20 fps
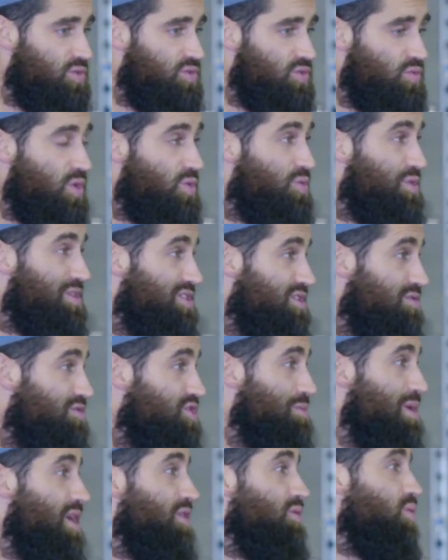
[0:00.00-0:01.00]
work with
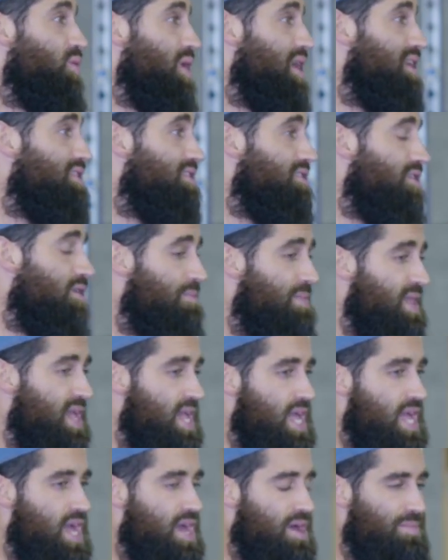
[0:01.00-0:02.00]
huge amount of weight though.
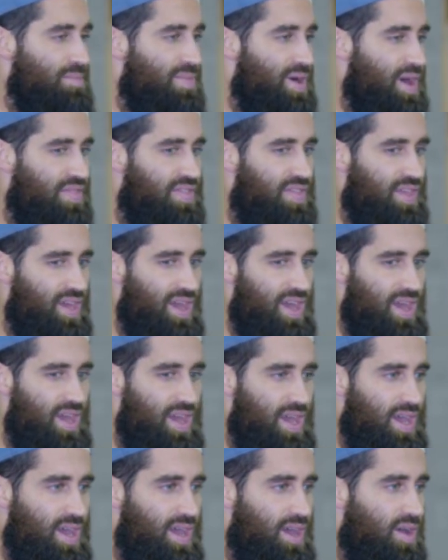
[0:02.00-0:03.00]
Mm-hmm.
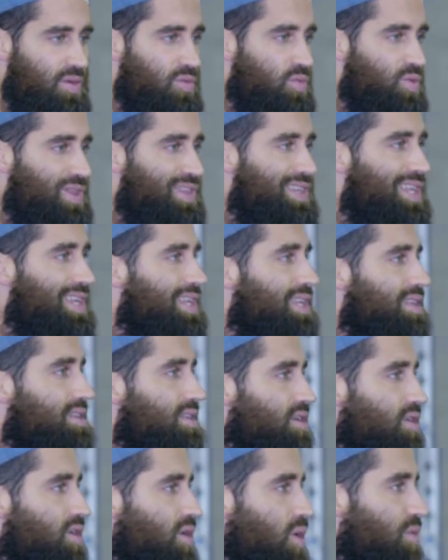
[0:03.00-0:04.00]
But we
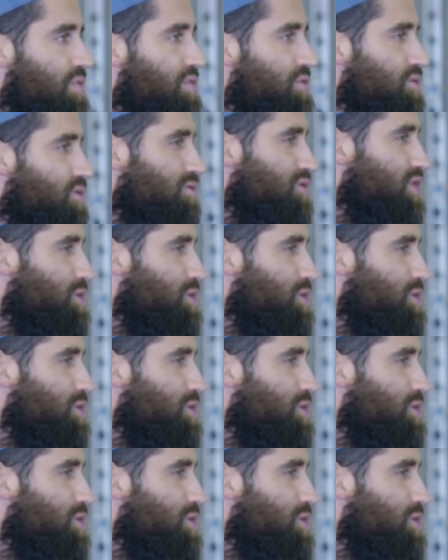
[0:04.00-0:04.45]
didn't go through